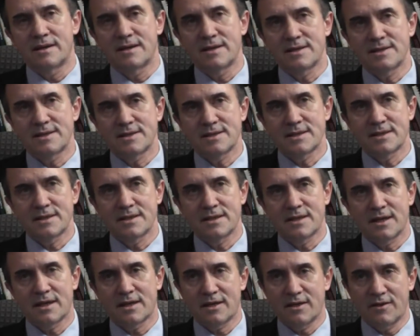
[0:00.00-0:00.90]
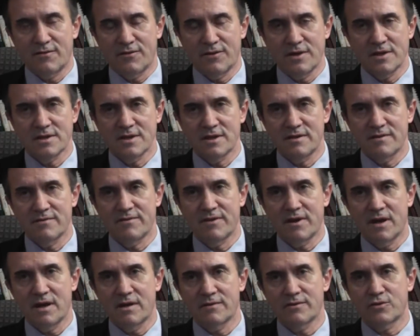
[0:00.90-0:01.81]
This artificial
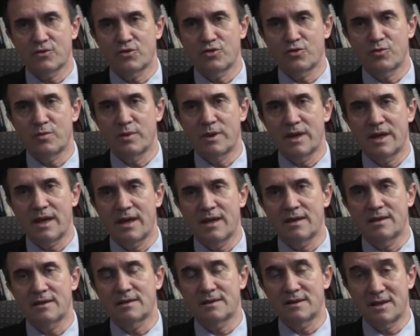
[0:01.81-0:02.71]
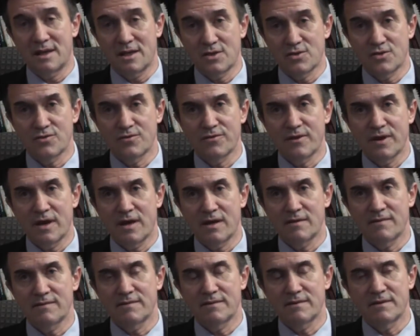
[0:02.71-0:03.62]
valve could be a tissue
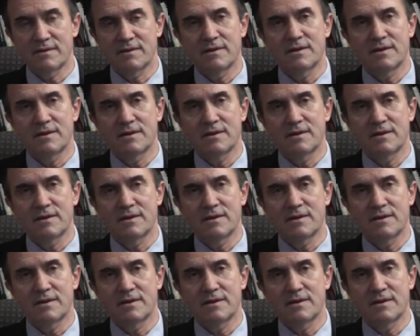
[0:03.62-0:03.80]
valve,